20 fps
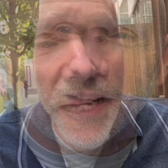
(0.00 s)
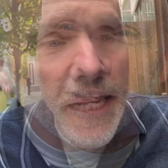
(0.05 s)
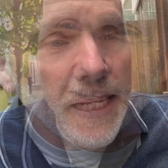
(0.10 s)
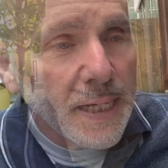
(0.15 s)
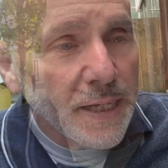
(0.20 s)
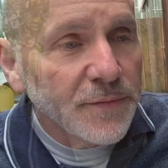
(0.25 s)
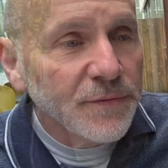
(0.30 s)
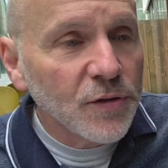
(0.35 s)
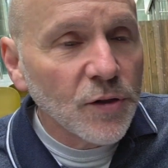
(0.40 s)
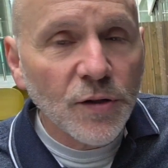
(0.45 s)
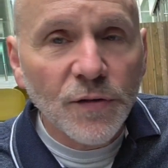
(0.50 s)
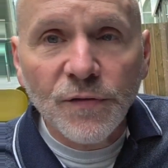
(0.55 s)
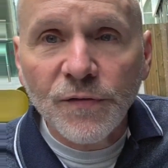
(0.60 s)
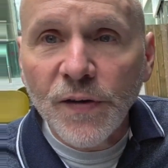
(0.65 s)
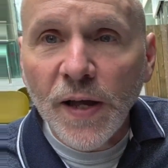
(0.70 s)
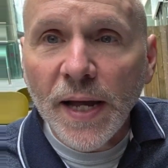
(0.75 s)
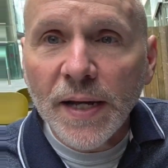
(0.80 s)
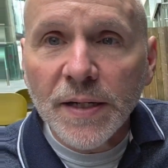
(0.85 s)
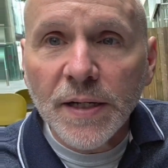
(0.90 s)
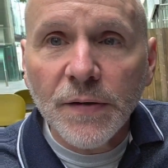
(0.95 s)
If you're a
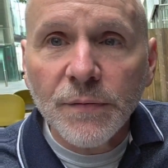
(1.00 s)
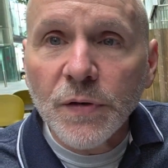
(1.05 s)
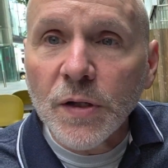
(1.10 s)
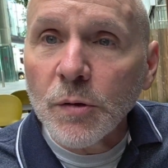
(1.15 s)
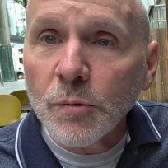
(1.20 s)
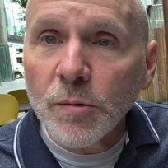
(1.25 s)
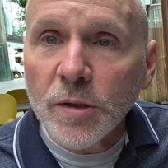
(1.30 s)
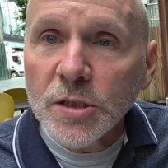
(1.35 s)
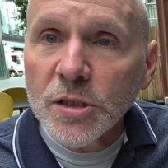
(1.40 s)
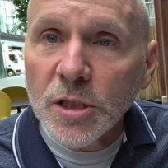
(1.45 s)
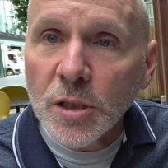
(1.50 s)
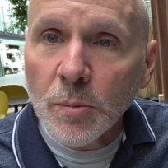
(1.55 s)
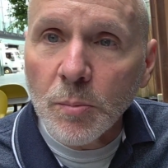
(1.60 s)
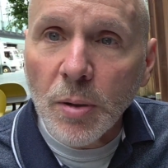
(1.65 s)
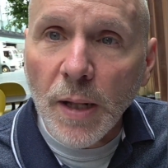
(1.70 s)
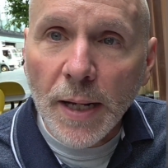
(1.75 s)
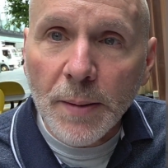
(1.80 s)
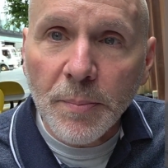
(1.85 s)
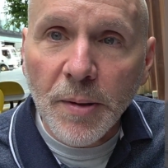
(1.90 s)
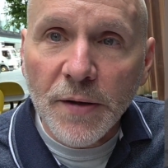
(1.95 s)
fan of the original
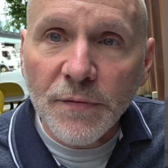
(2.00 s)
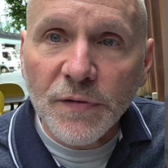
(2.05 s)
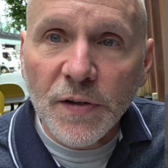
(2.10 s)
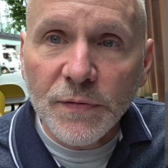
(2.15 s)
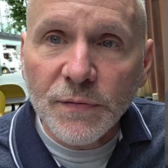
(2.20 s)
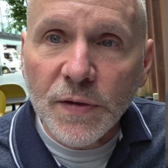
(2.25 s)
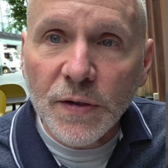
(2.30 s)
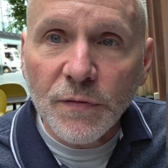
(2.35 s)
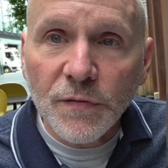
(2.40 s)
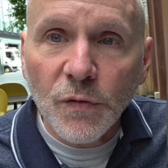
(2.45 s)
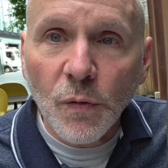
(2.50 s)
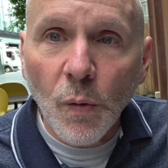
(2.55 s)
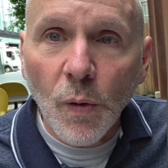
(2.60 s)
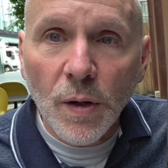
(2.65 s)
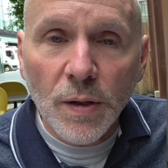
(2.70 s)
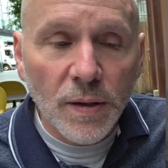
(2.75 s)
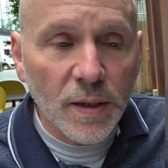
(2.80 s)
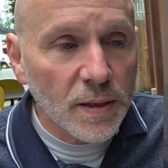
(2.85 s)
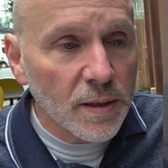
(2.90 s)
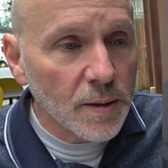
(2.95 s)
Black Bay 54, the